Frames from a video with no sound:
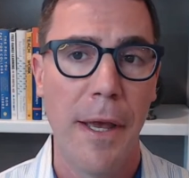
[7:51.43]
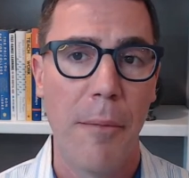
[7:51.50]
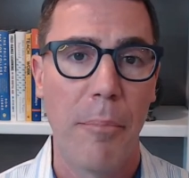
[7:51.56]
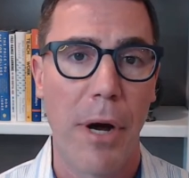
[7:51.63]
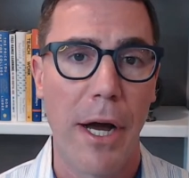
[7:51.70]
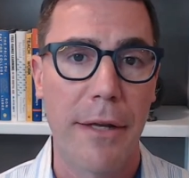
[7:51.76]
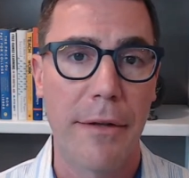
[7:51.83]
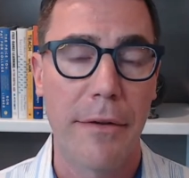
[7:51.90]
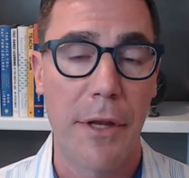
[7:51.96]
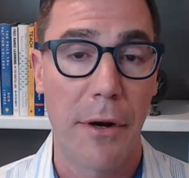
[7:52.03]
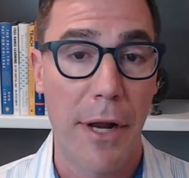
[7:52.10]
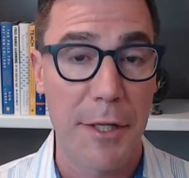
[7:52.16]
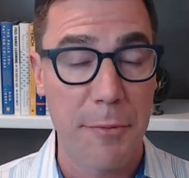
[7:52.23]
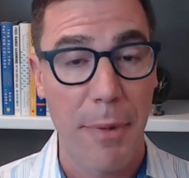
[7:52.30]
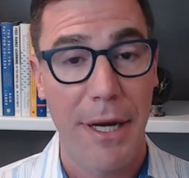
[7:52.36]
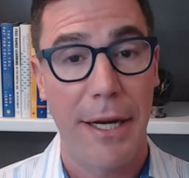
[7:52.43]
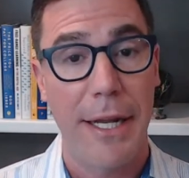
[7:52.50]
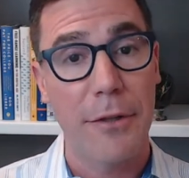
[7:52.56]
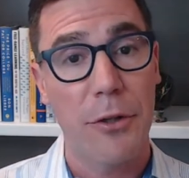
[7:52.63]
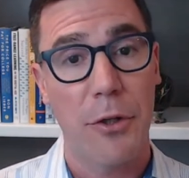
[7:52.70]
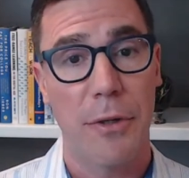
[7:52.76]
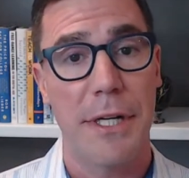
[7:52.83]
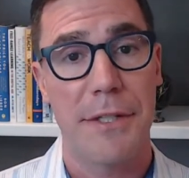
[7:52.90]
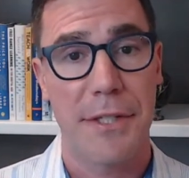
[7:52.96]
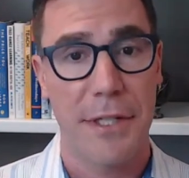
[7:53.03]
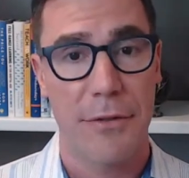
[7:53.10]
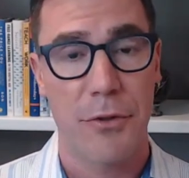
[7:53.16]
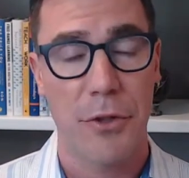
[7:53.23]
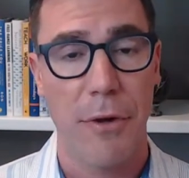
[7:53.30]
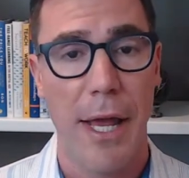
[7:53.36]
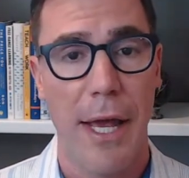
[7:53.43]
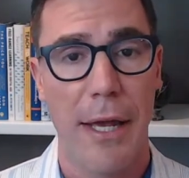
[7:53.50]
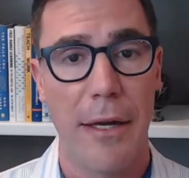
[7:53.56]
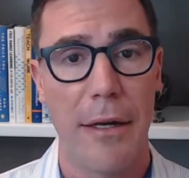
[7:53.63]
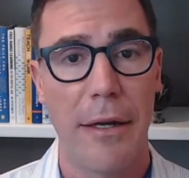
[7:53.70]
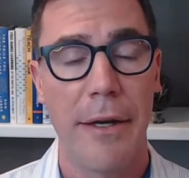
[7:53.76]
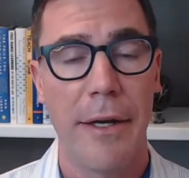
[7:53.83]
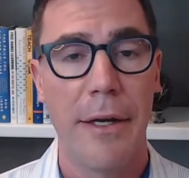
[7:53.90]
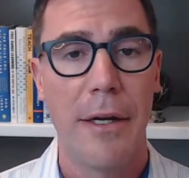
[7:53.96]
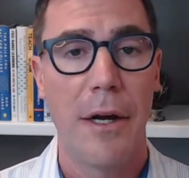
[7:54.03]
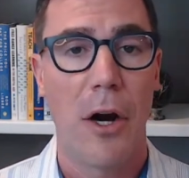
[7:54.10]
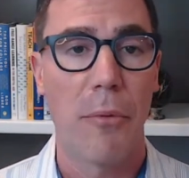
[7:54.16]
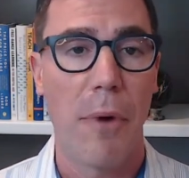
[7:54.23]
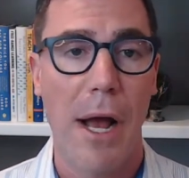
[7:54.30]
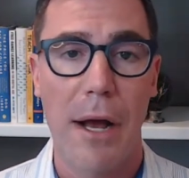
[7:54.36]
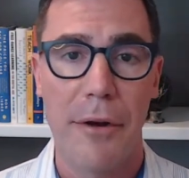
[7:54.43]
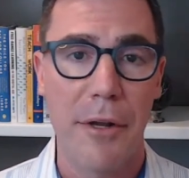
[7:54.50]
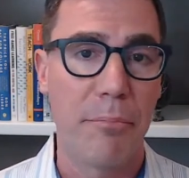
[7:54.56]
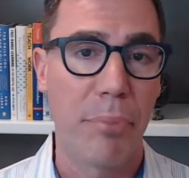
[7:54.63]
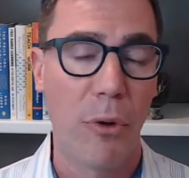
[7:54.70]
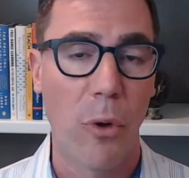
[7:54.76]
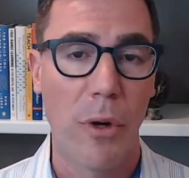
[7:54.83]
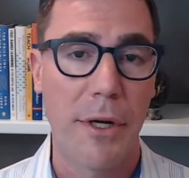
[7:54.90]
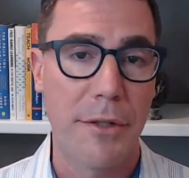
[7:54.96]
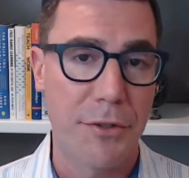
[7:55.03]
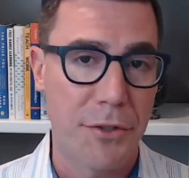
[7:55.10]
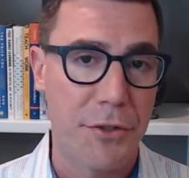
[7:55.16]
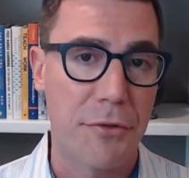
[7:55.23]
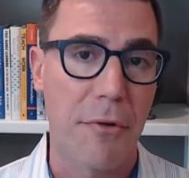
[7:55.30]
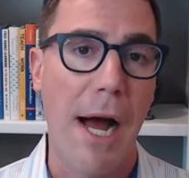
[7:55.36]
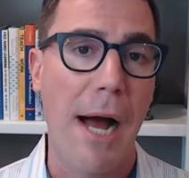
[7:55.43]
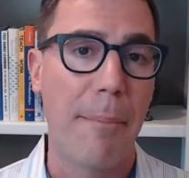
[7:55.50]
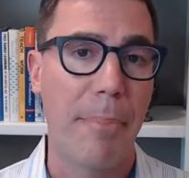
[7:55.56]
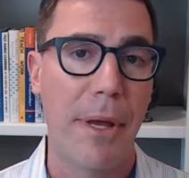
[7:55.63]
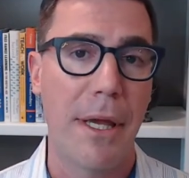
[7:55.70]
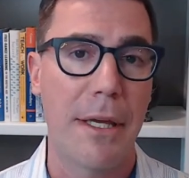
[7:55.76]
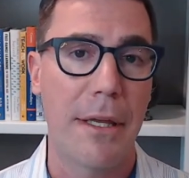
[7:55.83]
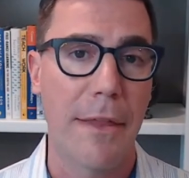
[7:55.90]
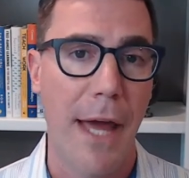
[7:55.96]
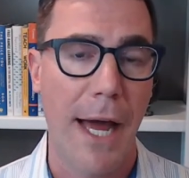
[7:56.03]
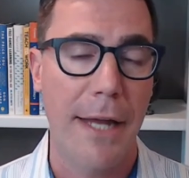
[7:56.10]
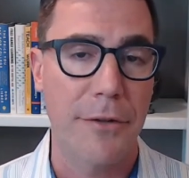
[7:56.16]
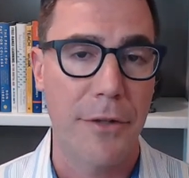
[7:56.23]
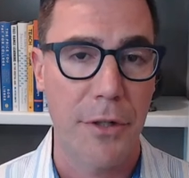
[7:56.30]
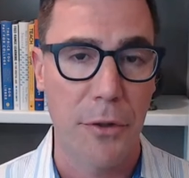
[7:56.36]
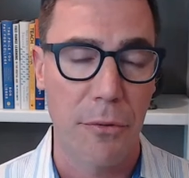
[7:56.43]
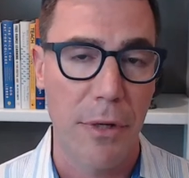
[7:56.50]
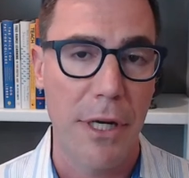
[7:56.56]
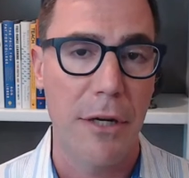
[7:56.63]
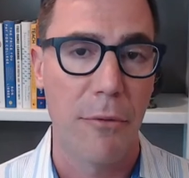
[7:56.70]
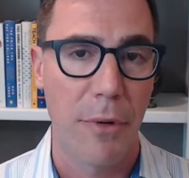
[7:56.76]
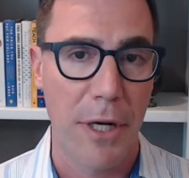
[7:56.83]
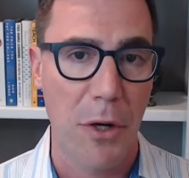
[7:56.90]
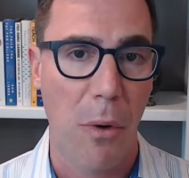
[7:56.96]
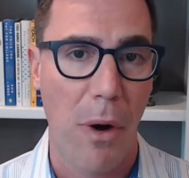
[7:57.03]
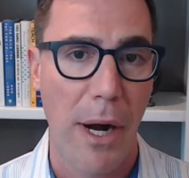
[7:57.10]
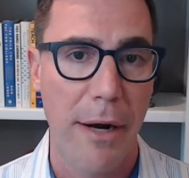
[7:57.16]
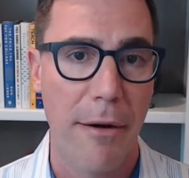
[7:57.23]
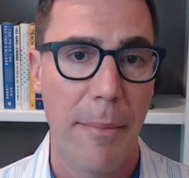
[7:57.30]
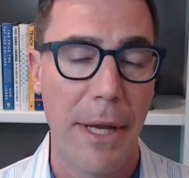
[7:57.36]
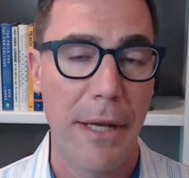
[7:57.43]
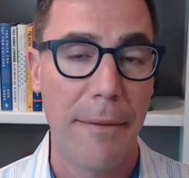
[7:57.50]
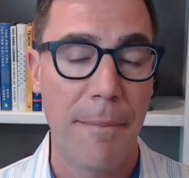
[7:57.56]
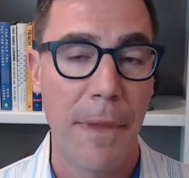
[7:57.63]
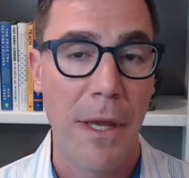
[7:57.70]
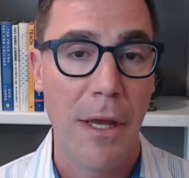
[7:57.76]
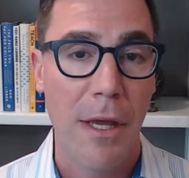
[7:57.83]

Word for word: But there has been an increasing trend around employers dropping that degree requirement.